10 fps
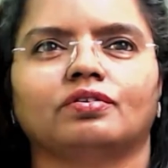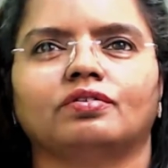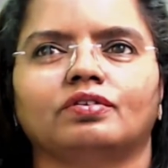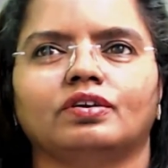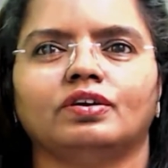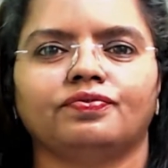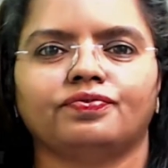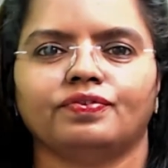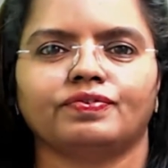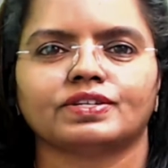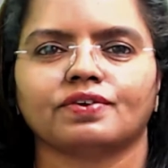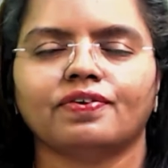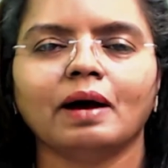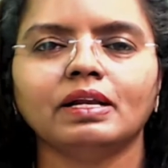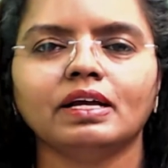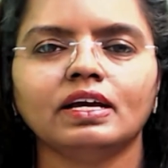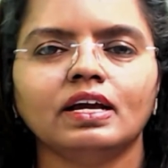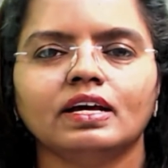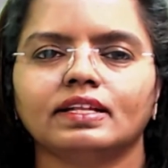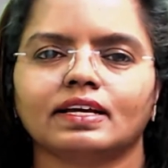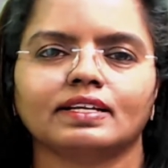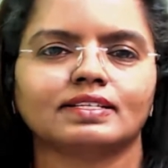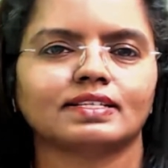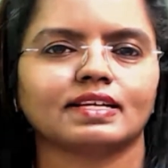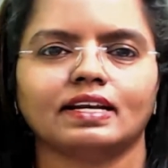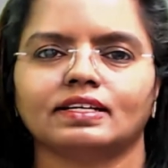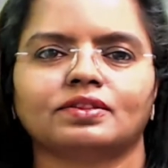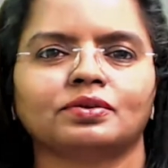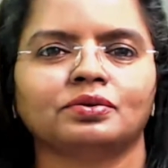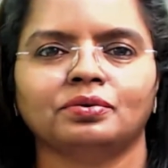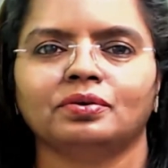if it's a family, they can send it through